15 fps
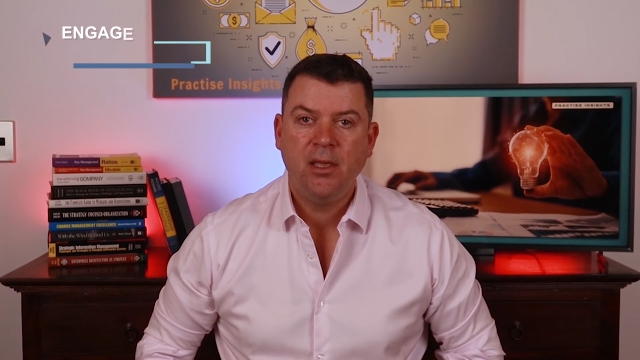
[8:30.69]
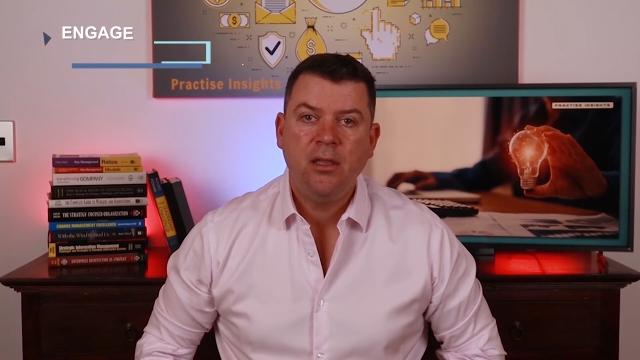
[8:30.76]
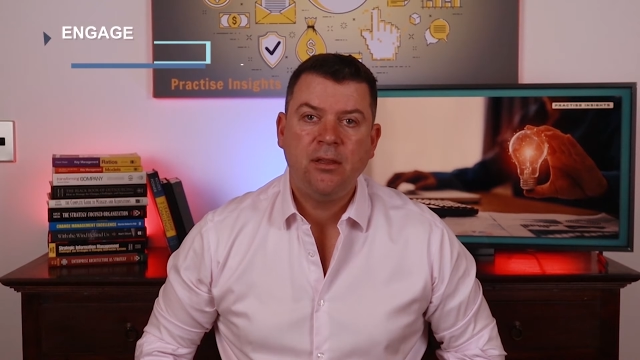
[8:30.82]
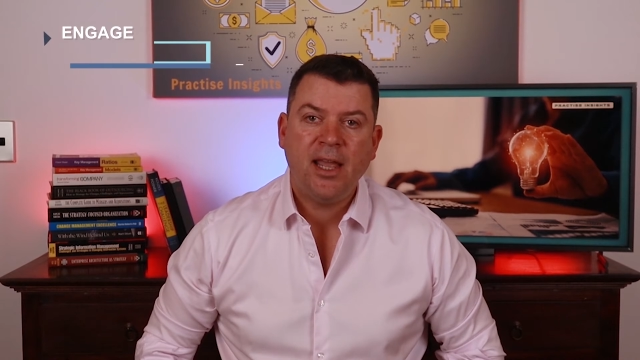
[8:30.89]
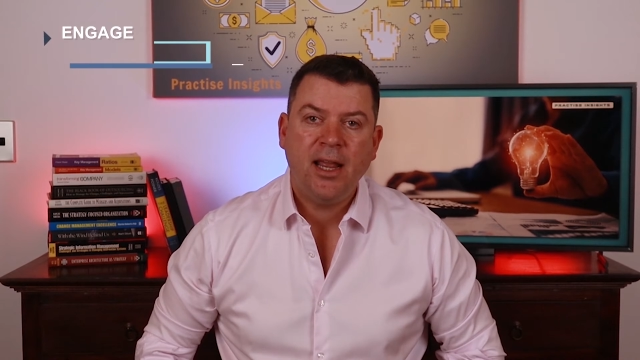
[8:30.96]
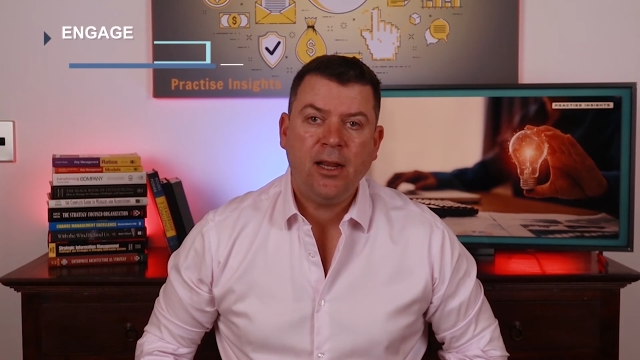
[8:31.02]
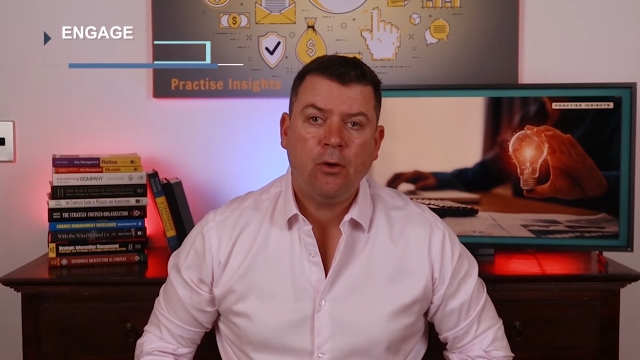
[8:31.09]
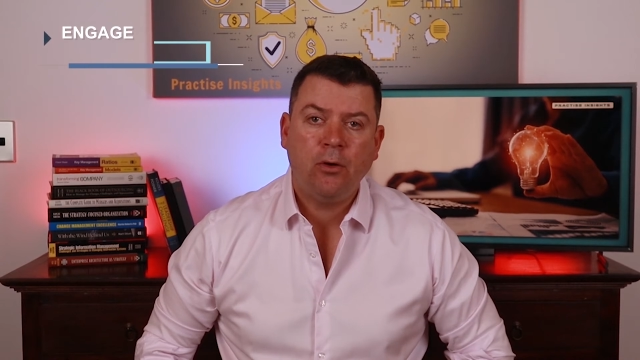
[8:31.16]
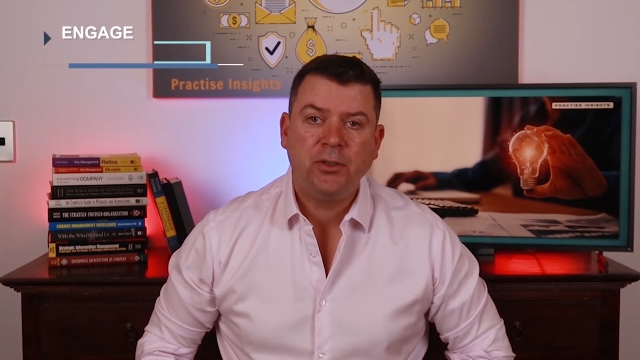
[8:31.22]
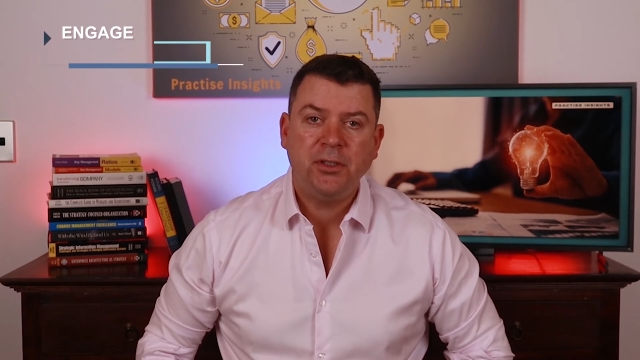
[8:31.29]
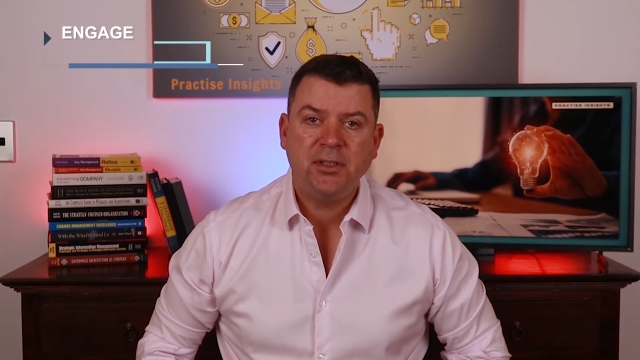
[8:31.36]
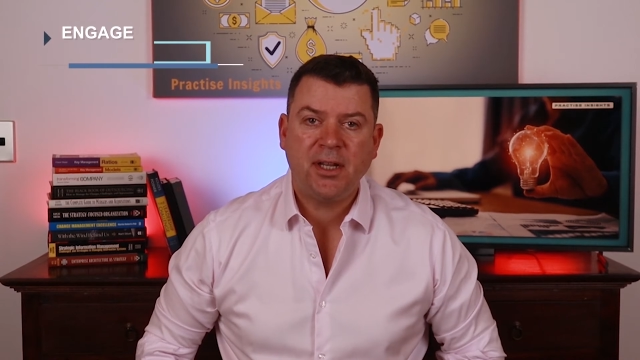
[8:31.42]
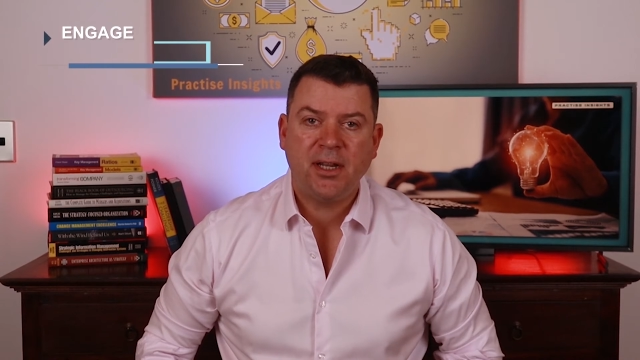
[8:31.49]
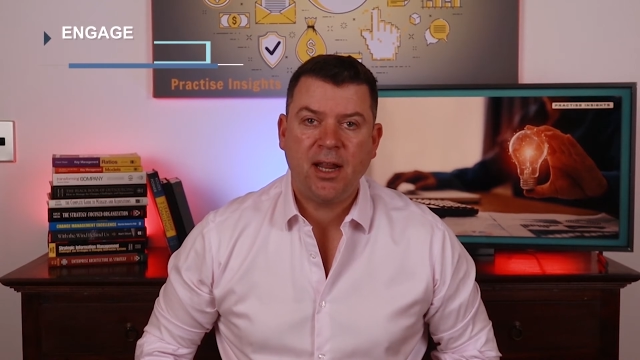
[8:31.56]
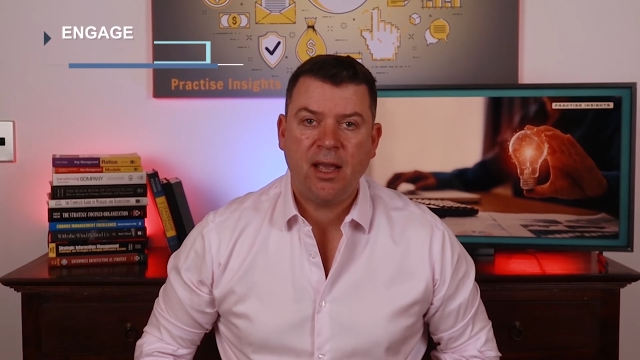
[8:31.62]

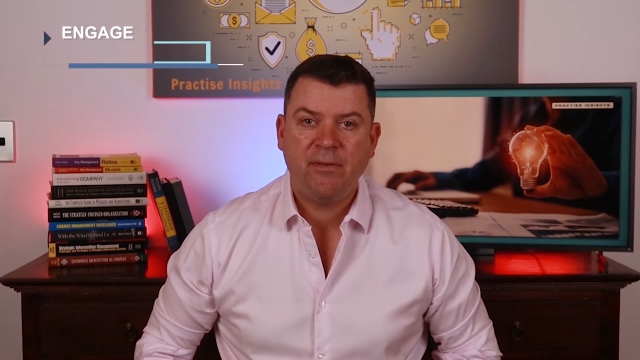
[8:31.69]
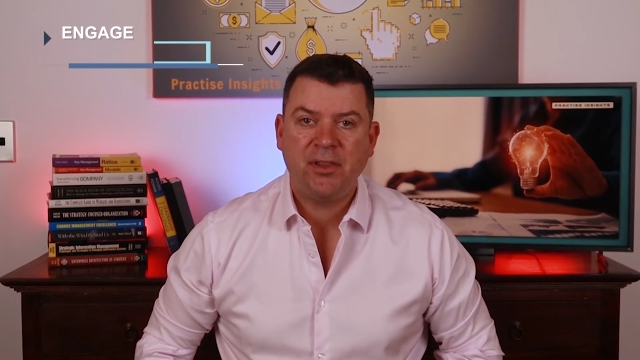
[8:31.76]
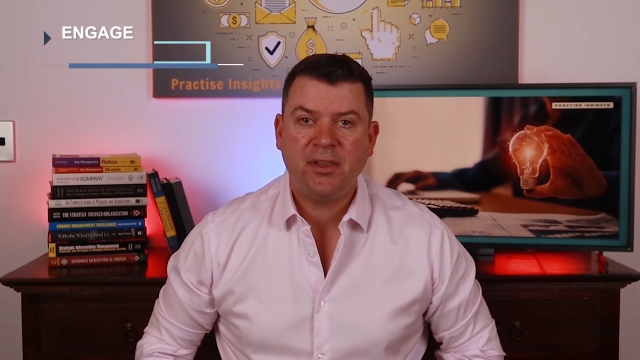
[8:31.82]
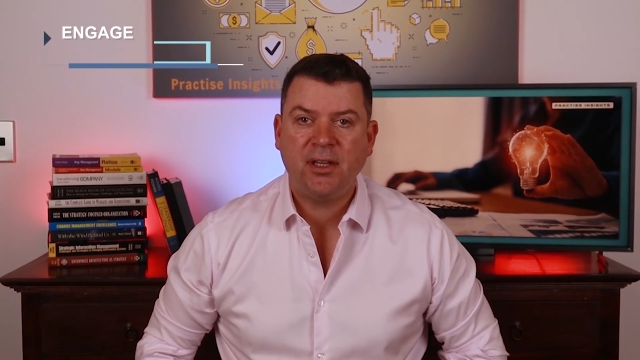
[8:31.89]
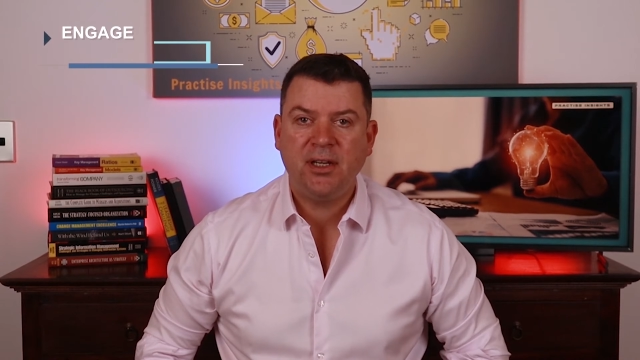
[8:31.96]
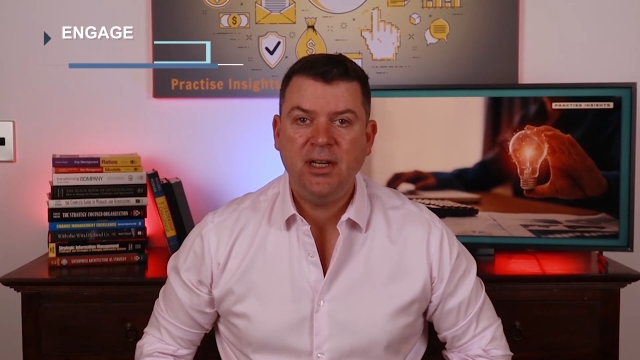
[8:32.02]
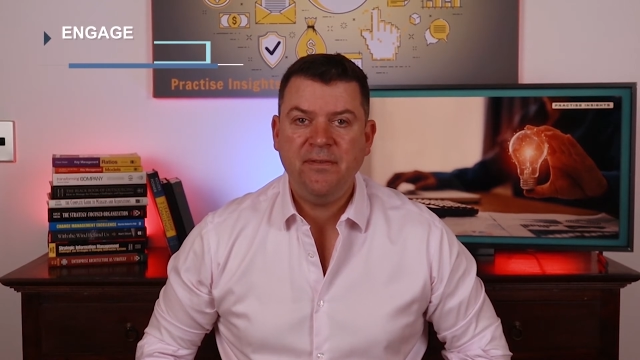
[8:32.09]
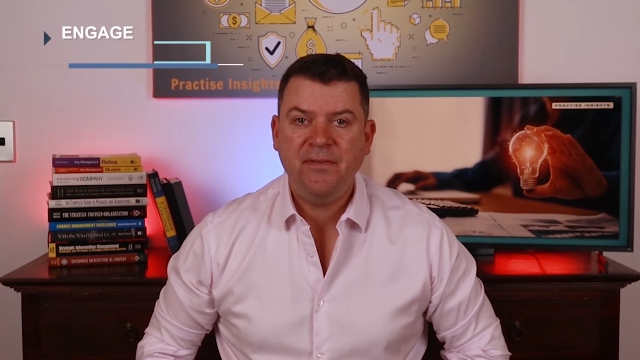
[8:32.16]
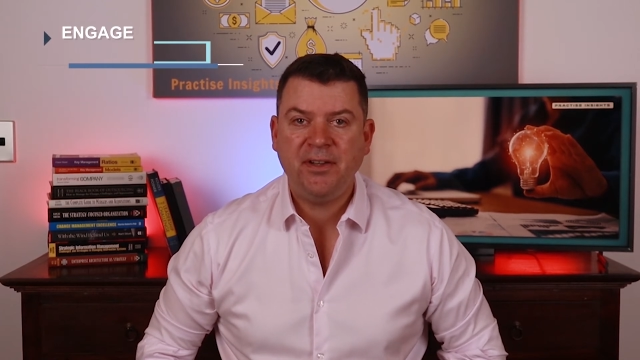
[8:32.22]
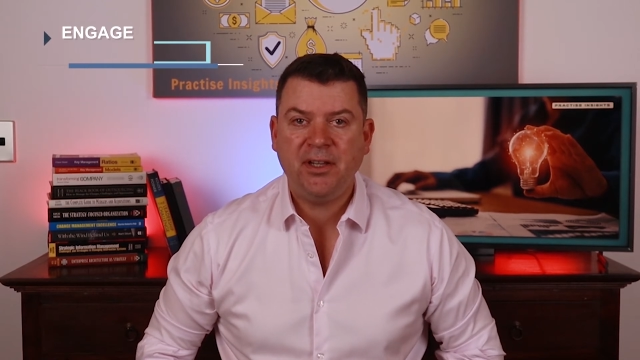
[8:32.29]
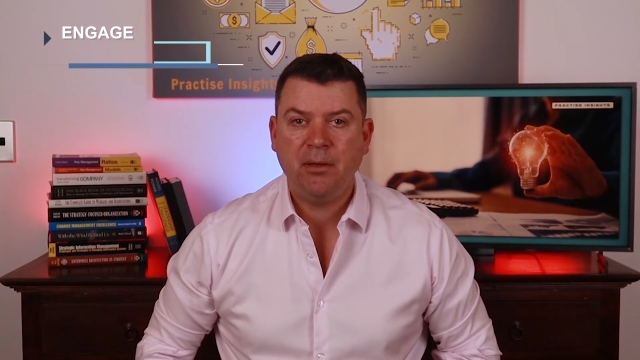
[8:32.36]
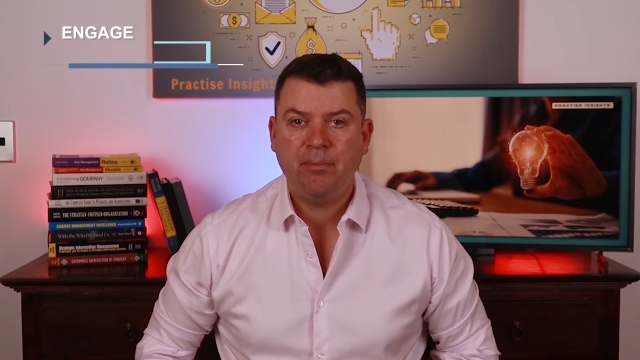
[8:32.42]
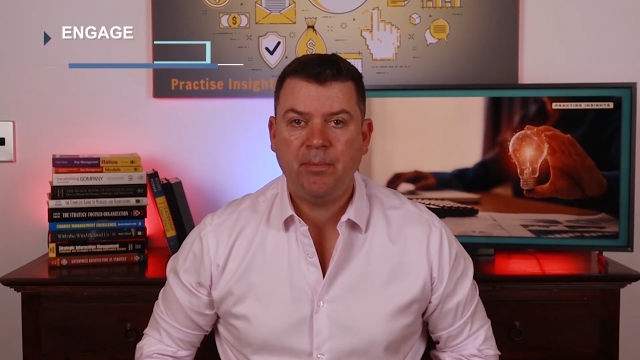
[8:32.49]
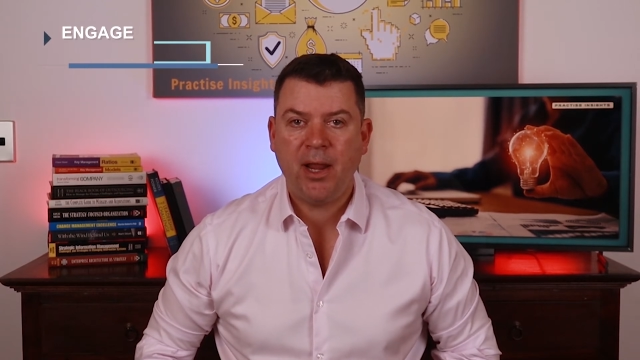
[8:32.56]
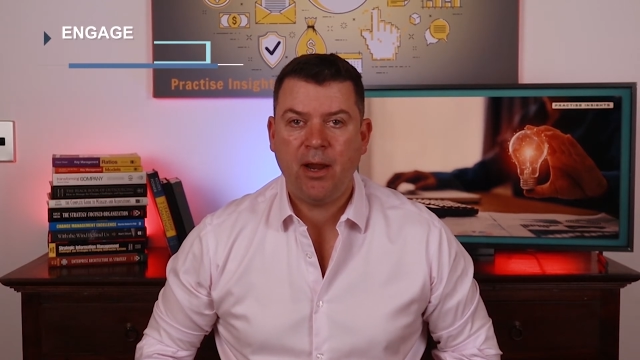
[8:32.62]
Stakeholders can have a significant